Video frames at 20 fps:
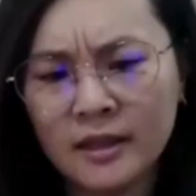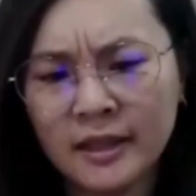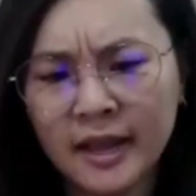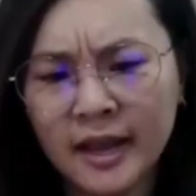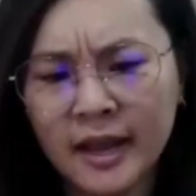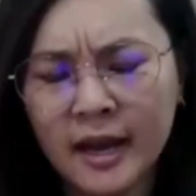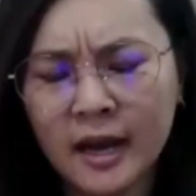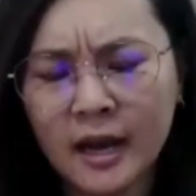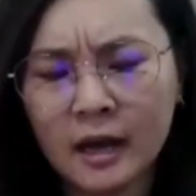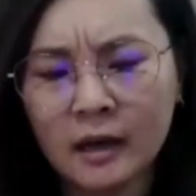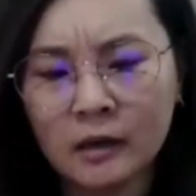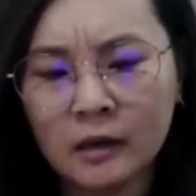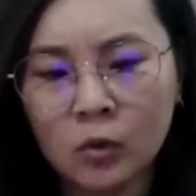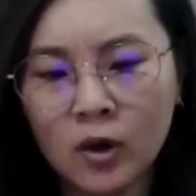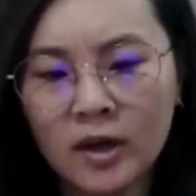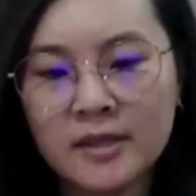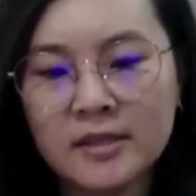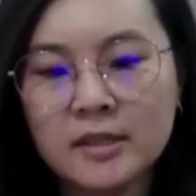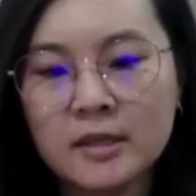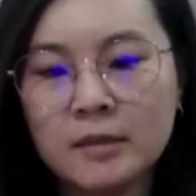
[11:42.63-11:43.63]
they are
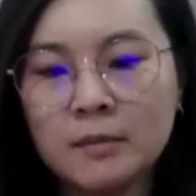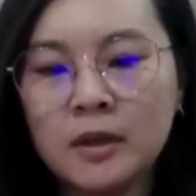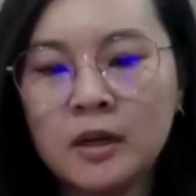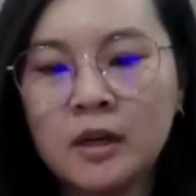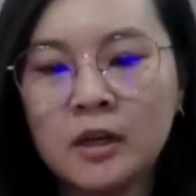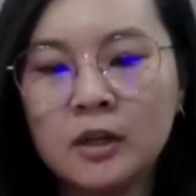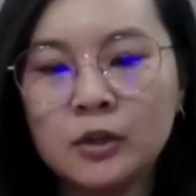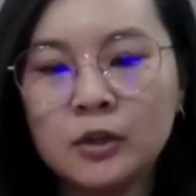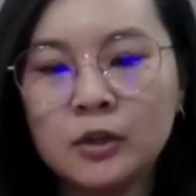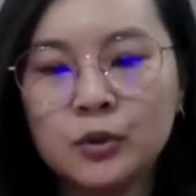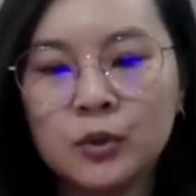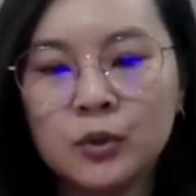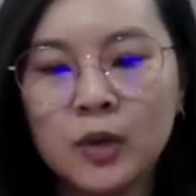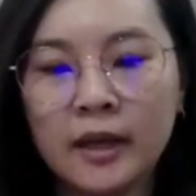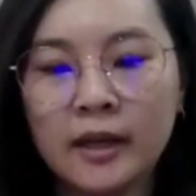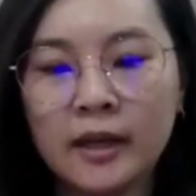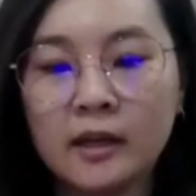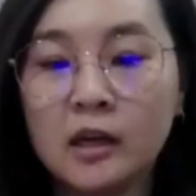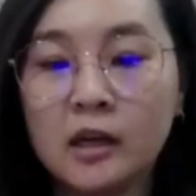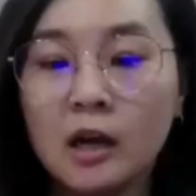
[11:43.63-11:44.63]
quite similar to
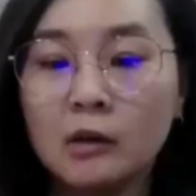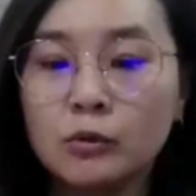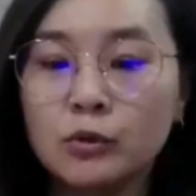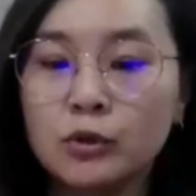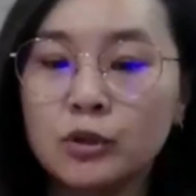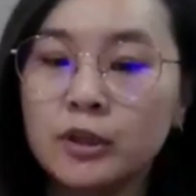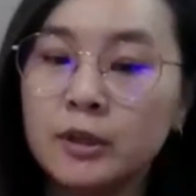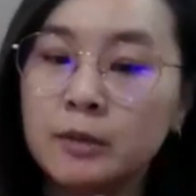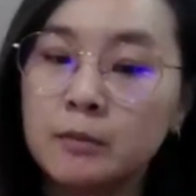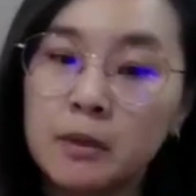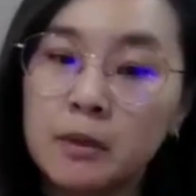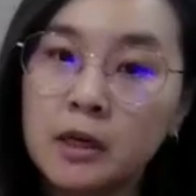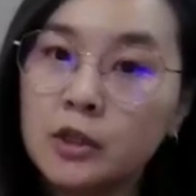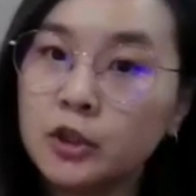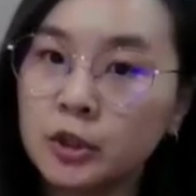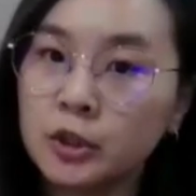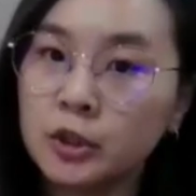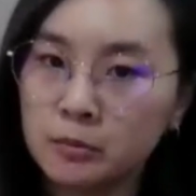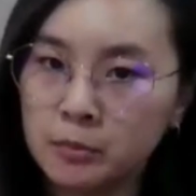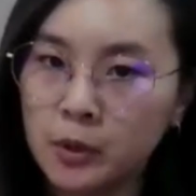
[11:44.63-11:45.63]
like a cultural
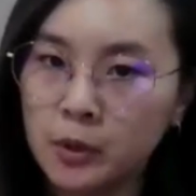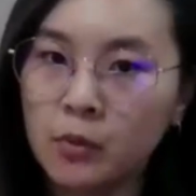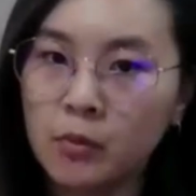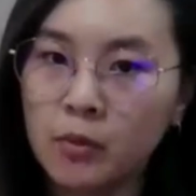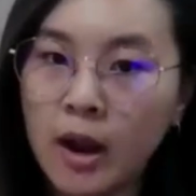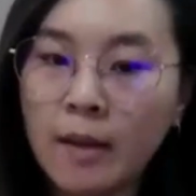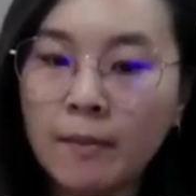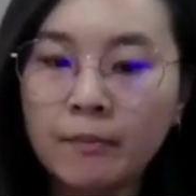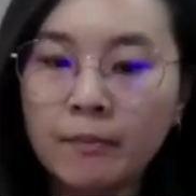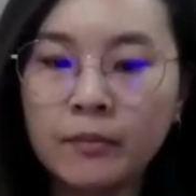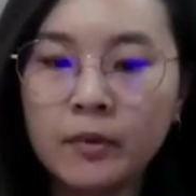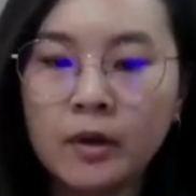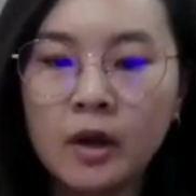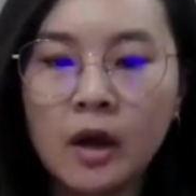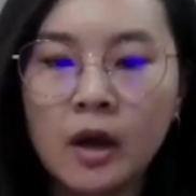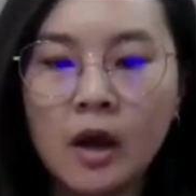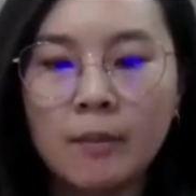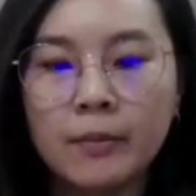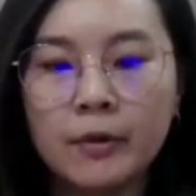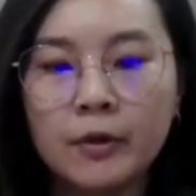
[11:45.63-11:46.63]
immersion program,
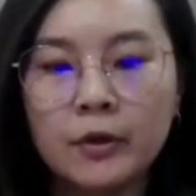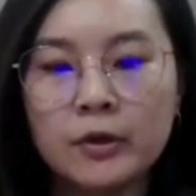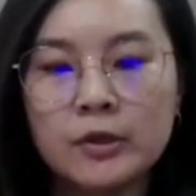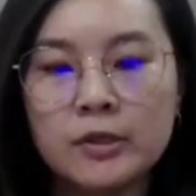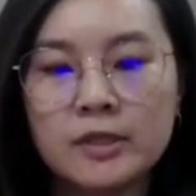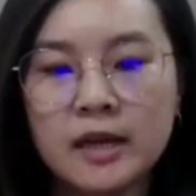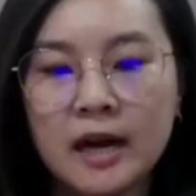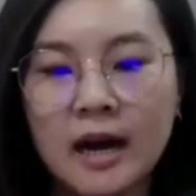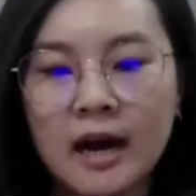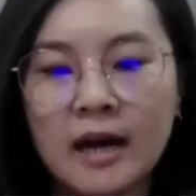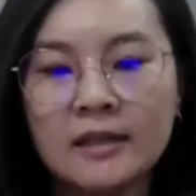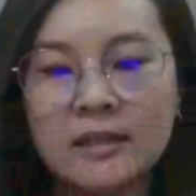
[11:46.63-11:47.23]
because the